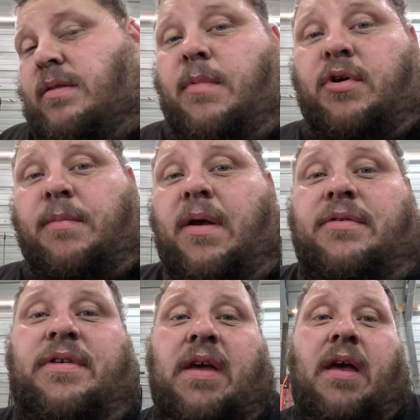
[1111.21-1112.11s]
the motor
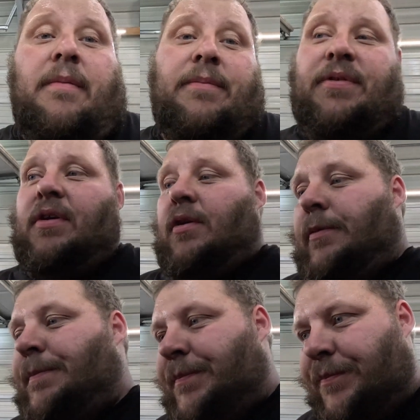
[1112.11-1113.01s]
mounts yet,
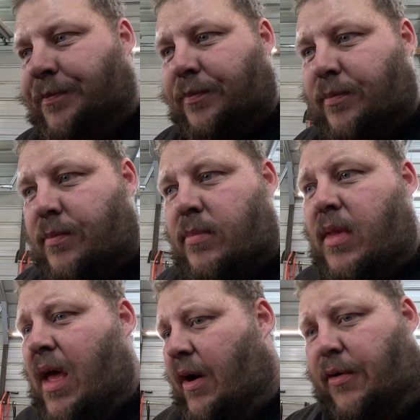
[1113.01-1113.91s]
so
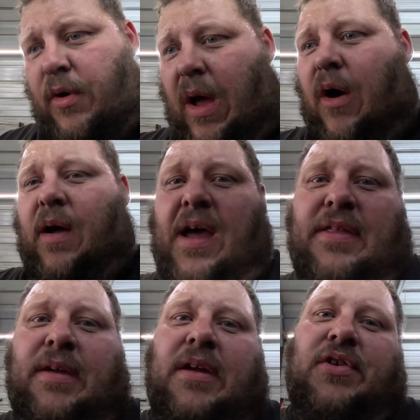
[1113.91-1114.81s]
I don't know how
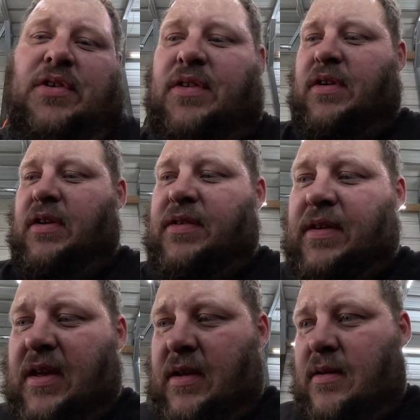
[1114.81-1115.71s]
high the engine's gonna
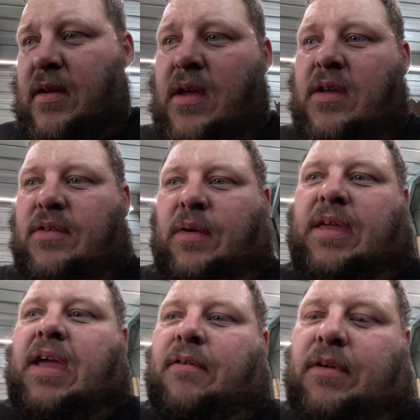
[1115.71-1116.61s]
sit, so I
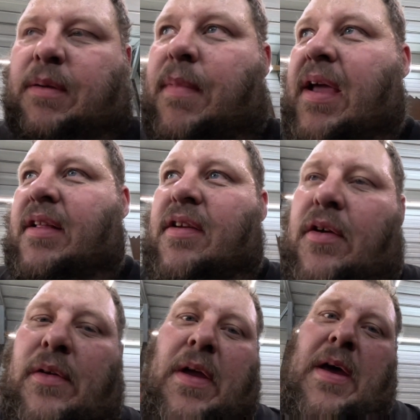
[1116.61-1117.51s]
can't really make a
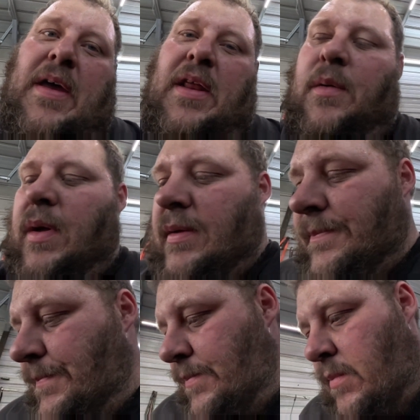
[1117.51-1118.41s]
tunnel yet anyway.
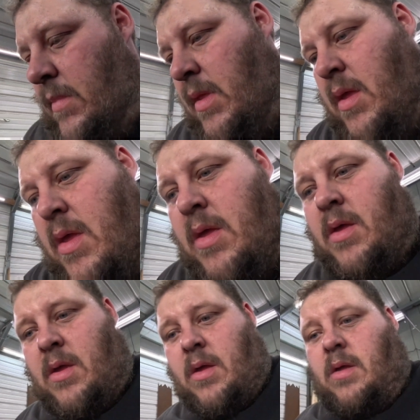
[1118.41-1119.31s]

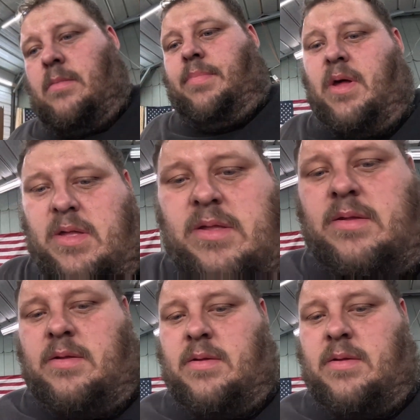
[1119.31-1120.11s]
But